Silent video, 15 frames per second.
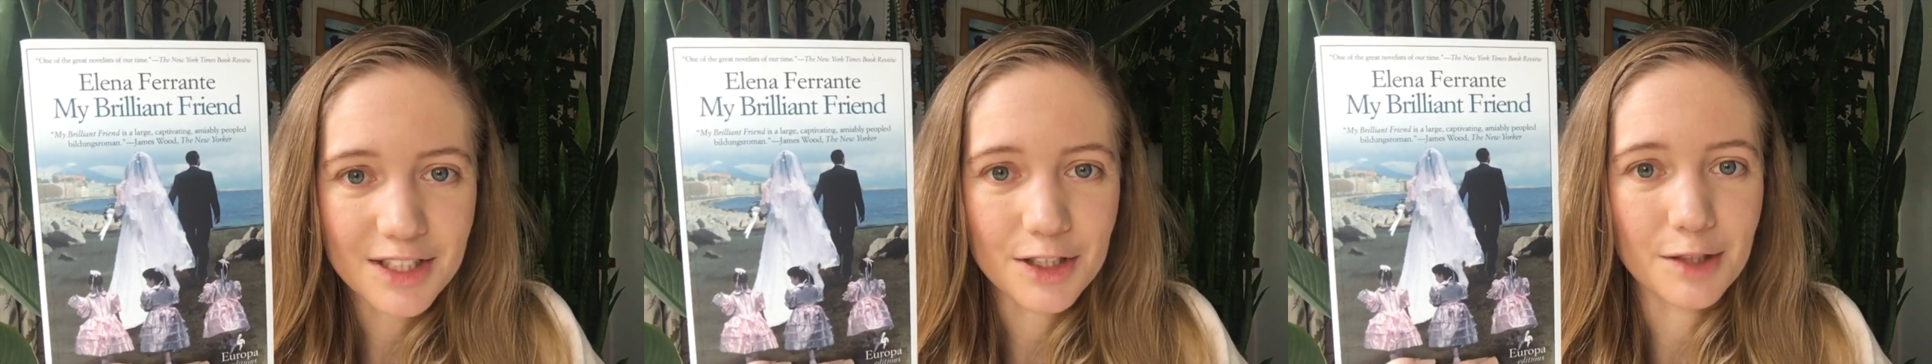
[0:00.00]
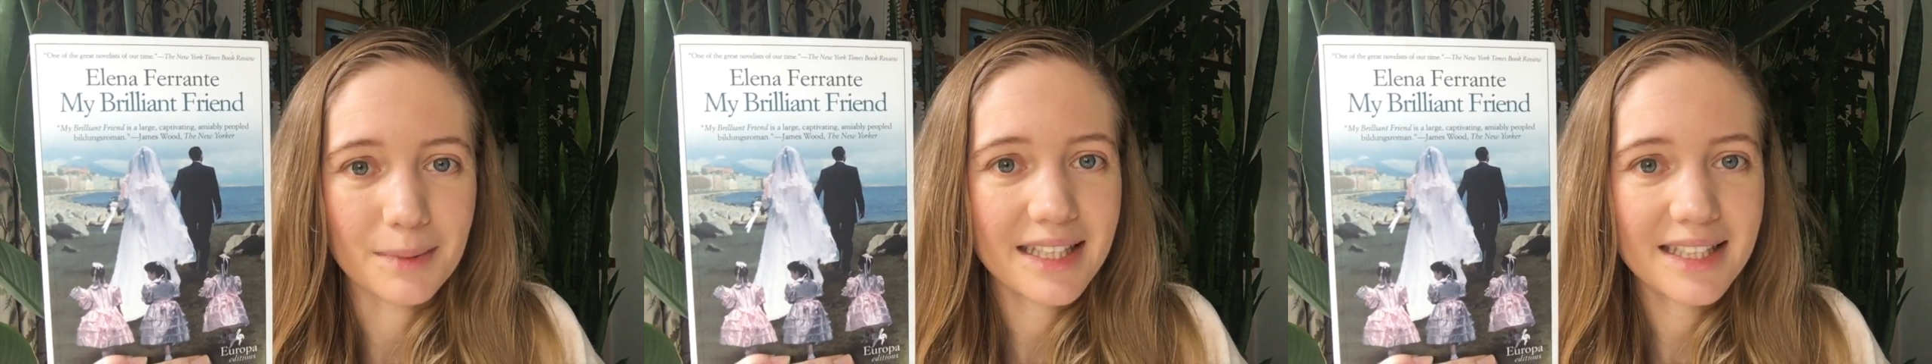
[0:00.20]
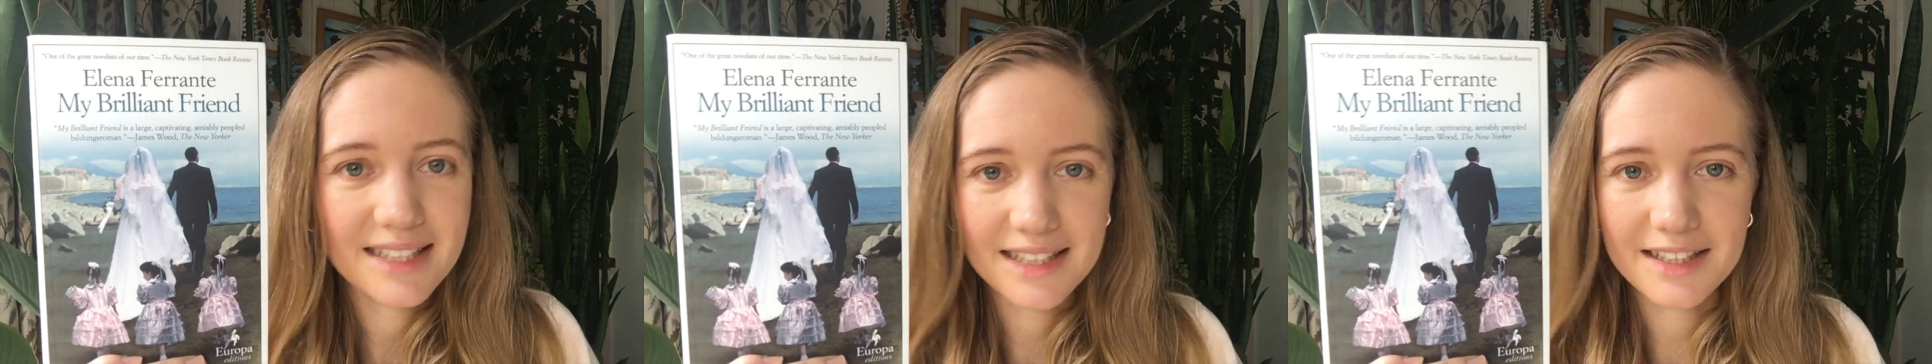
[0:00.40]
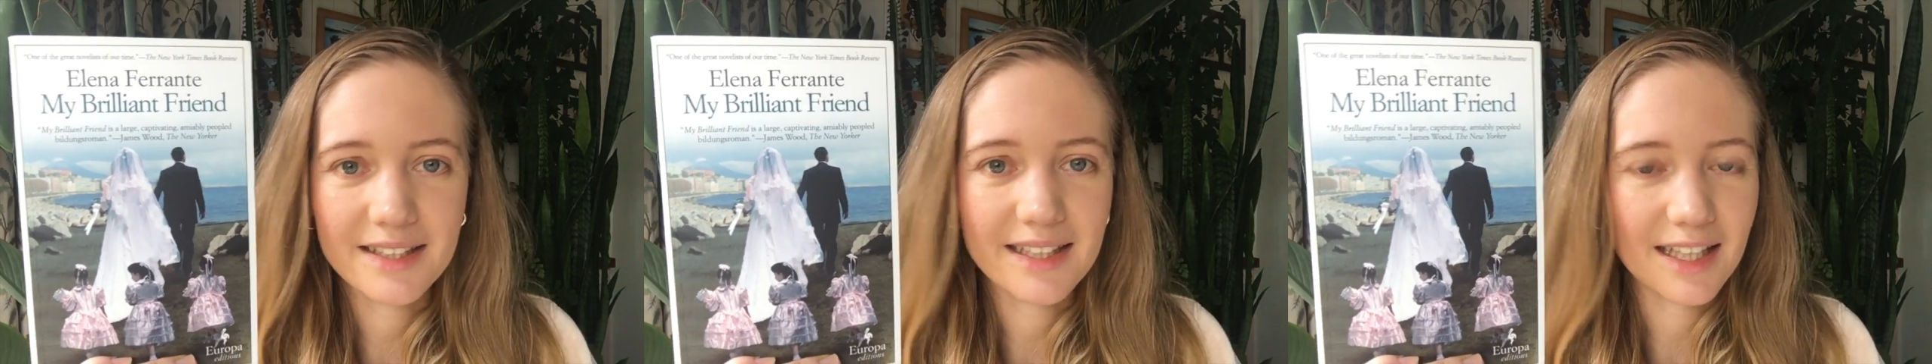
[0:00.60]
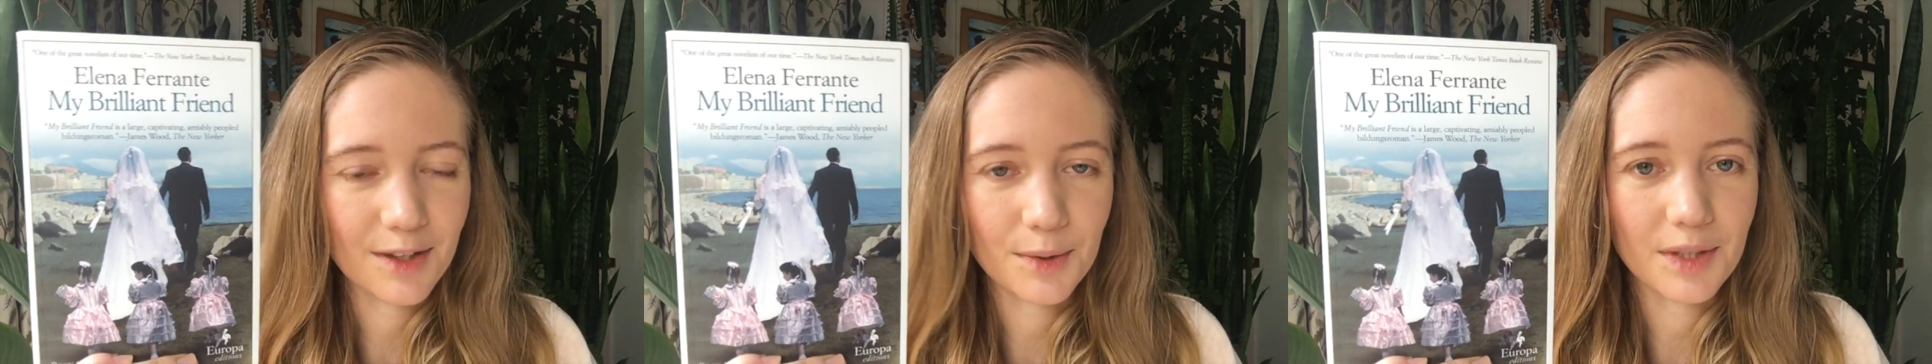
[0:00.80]
to me and said that
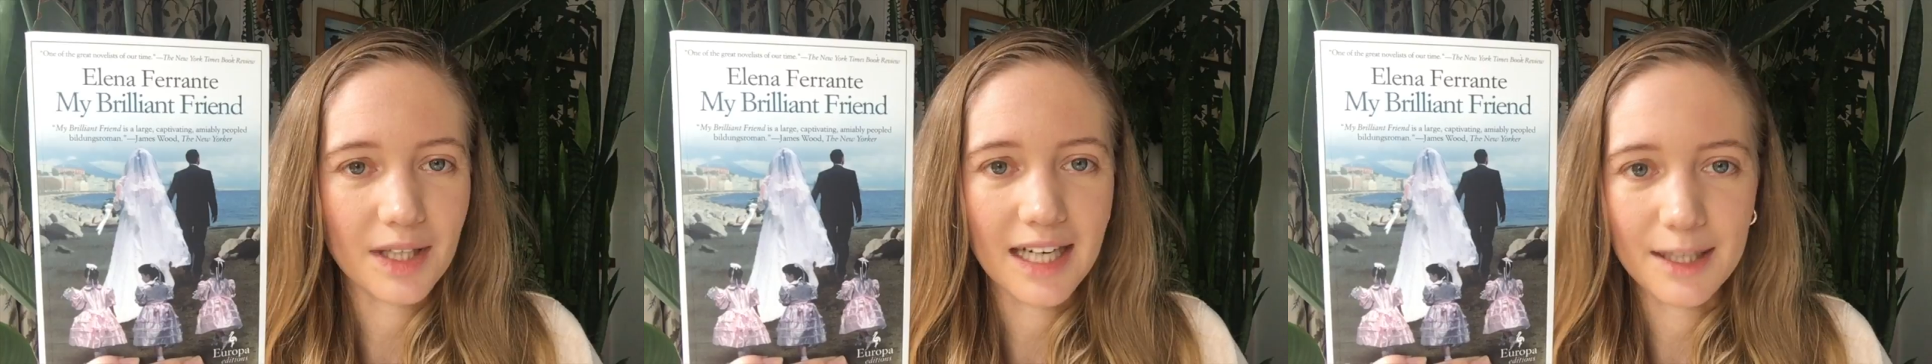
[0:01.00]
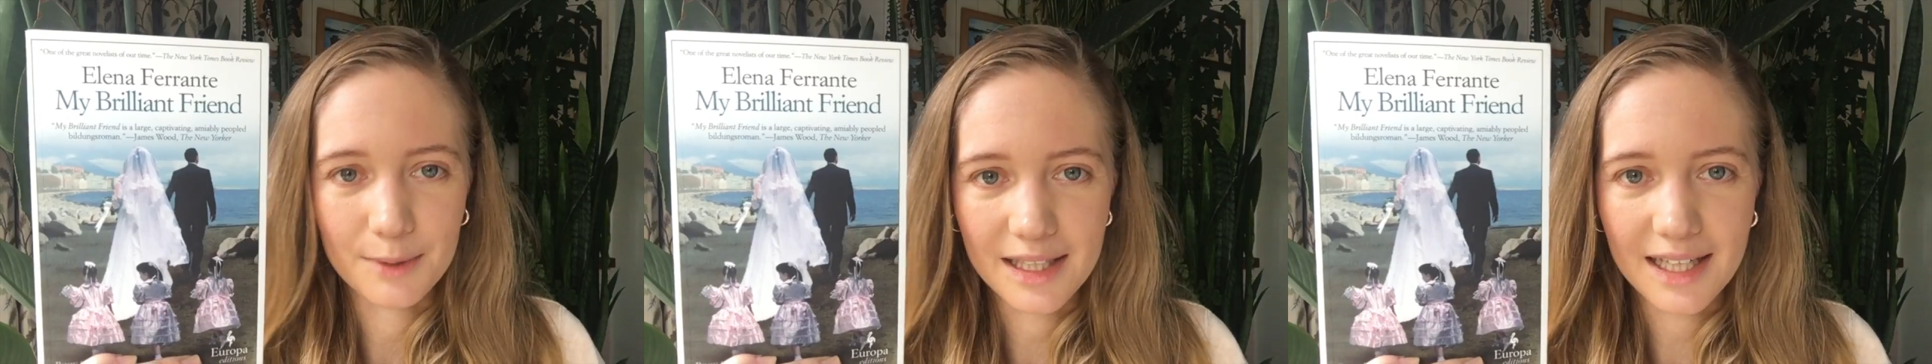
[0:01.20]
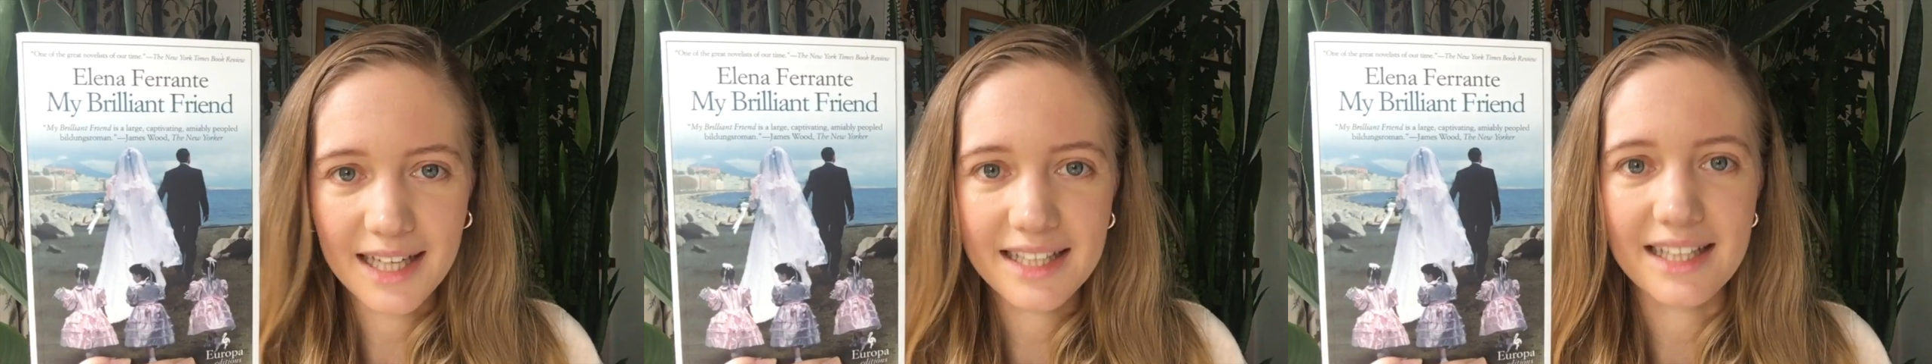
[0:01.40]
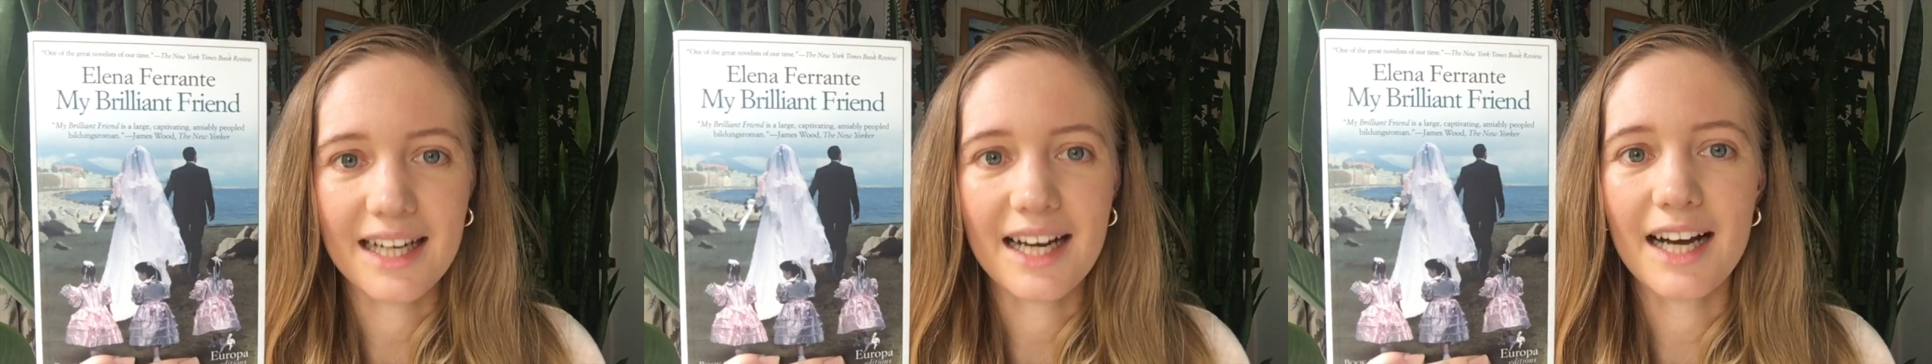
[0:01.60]
they thought that I would like it,